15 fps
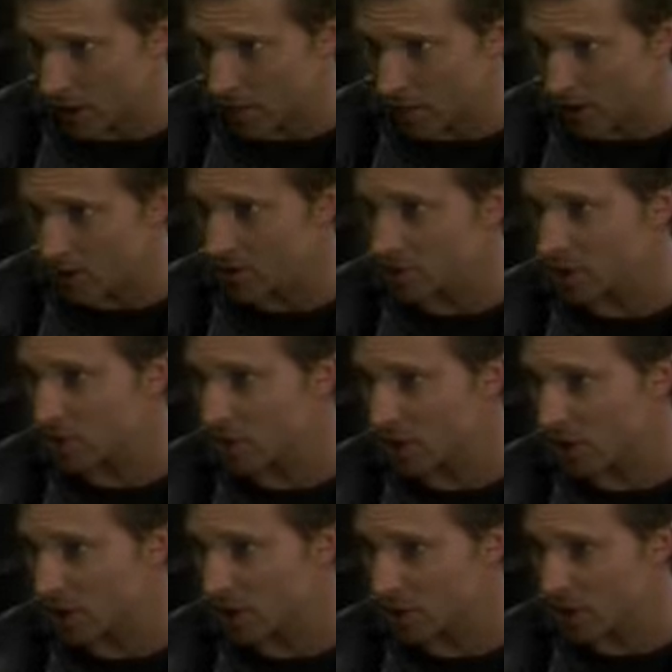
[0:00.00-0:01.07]
Okay? When Alcazar's
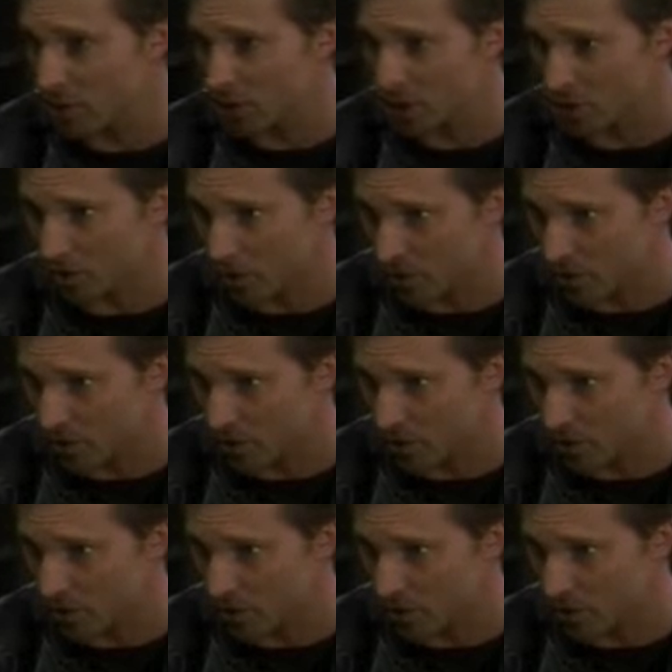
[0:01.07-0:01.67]
men come in, I'm gonna create